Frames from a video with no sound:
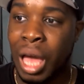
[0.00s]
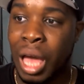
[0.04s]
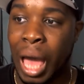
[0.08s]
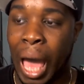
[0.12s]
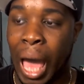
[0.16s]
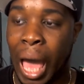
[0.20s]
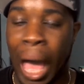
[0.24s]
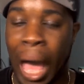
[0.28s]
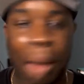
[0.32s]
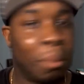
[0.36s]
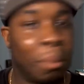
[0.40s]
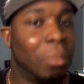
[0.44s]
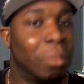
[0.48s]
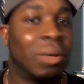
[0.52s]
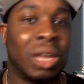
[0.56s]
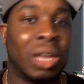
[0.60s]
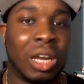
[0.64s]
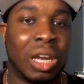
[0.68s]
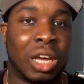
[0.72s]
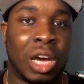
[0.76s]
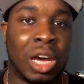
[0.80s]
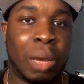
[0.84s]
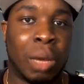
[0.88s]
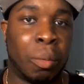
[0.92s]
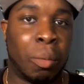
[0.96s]
I'm gonna
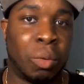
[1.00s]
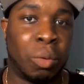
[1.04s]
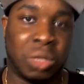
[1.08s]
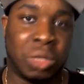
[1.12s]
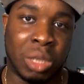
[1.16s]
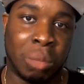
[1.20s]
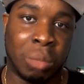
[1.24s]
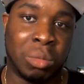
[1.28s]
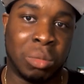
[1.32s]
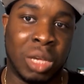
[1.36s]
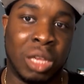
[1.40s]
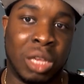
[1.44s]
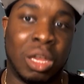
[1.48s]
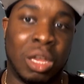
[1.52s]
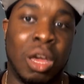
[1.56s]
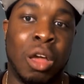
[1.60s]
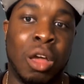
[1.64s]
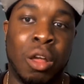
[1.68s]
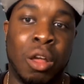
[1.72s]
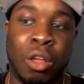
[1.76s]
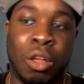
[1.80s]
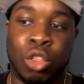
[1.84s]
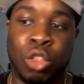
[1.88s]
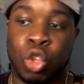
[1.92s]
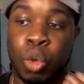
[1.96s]
come with something
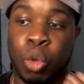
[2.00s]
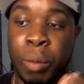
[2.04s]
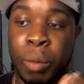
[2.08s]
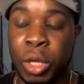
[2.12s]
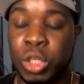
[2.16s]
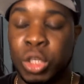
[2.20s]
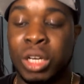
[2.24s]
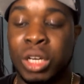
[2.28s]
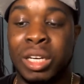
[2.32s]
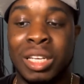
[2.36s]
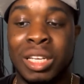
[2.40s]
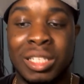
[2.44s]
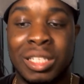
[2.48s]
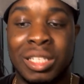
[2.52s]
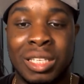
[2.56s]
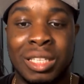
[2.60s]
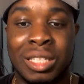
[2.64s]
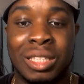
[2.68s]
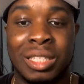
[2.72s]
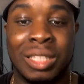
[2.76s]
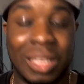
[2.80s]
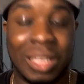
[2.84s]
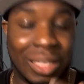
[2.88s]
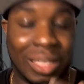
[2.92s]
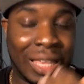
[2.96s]
to make sure
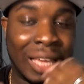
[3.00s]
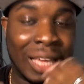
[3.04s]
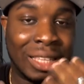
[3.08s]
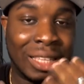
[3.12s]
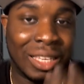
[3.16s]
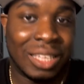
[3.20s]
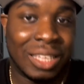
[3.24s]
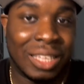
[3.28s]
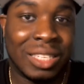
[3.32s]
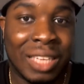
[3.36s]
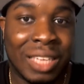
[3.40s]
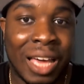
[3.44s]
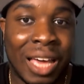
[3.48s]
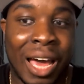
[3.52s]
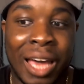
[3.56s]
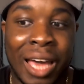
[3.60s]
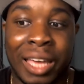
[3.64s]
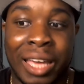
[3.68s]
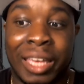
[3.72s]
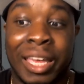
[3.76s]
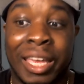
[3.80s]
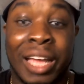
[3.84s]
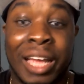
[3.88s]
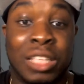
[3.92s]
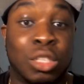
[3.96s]
that this guy
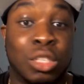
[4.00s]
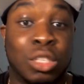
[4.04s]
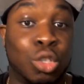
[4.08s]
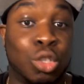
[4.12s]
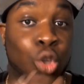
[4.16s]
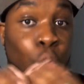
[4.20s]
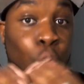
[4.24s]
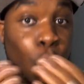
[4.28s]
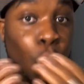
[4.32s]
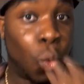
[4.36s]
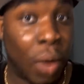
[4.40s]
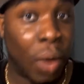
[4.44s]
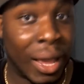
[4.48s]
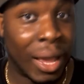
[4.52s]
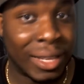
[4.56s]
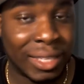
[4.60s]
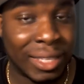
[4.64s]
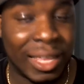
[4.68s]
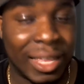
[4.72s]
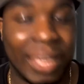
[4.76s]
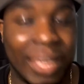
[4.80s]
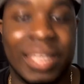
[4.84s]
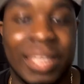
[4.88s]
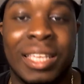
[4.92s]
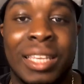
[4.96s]
gets the rest
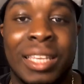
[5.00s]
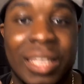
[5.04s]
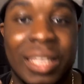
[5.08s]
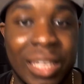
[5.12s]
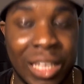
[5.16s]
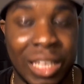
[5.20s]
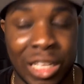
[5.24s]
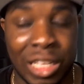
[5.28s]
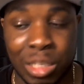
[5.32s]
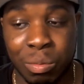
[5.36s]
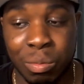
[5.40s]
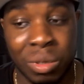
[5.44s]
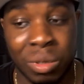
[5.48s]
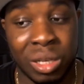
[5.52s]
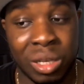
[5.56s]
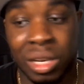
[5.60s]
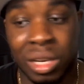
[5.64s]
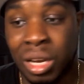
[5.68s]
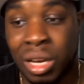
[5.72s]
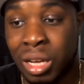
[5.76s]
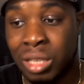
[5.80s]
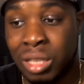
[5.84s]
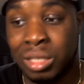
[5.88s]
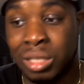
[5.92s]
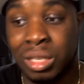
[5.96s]
that he needs,
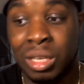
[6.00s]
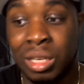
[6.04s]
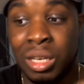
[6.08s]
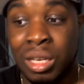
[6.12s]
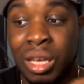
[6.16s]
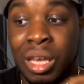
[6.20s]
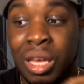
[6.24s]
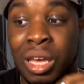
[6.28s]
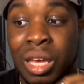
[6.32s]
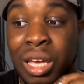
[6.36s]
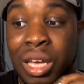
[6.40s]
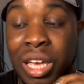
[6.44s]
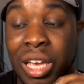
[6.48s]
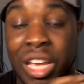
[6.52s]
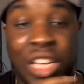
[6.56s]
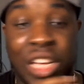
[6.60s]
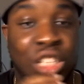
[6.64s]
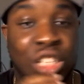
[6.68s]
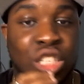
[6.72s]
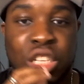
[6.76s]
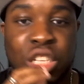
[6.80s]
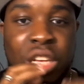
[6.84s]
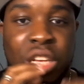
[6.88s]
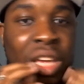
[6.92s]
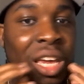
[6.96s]
because
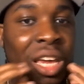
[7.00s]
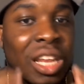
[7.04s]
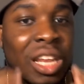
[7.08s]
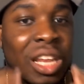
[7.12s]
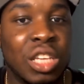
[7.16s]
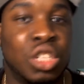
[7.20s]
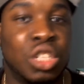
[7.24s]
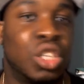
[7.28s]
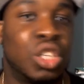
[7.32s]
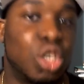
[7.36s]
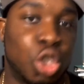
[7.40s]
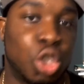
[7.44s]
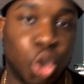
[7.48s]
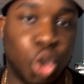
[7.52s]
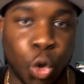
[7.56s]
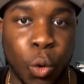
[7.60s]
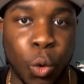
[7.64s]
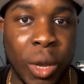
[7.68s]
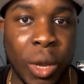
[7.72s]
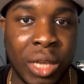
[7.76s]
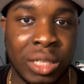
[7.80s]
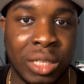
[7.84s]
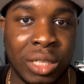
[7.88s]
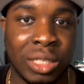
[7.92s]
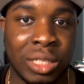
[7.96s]
it is just
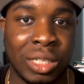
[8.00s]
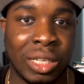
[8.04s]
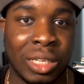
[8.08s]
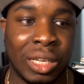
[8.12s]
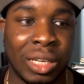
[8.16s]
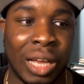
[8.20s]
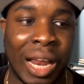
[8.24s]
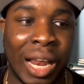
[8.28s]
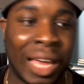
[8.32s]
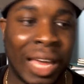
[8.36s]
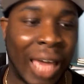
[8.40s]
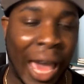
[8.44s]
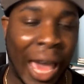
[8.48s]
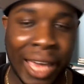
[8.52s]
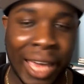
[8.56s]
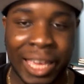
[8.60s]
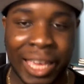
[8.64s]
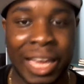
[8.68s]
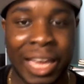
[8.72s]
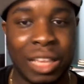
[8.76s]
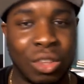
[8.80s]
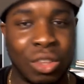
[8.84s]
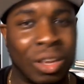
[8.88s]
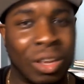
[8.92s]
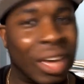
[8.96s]
crazy. Like, I
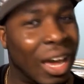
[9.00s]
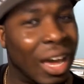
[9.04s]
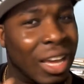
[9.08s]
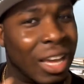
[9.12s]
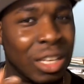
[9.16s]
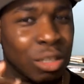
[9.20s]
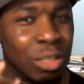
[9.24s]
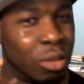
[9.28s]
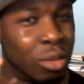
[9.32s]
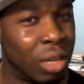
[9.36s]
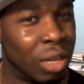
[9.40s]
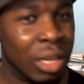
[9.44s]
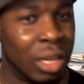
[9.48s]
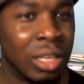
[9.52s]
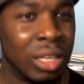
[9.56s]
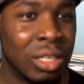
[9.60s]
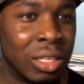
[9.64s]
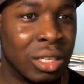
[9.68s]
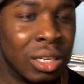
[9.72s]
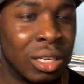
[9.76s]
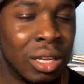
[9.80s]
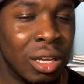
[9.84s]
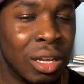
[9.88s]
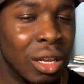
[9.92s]
get the guy is